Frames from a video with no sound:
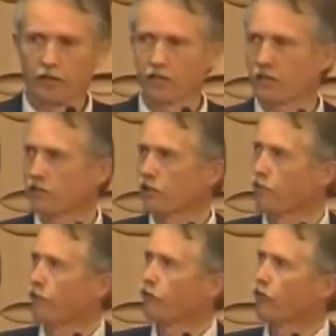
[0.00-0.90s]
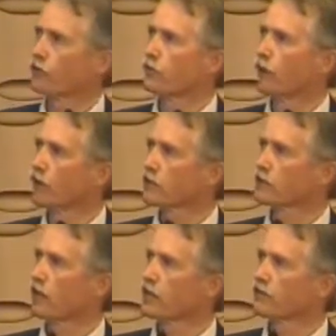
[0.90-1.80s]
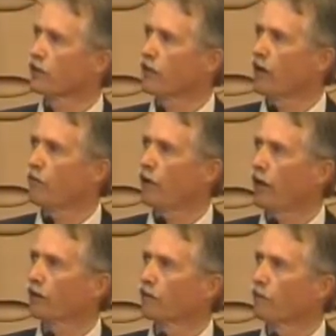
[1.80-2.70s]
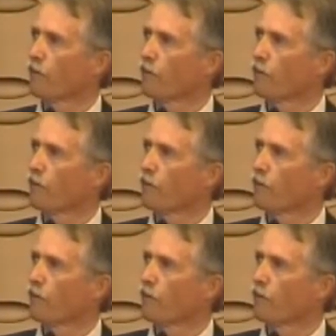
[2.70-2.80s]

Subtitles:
As I said before, it's about the size of a compact,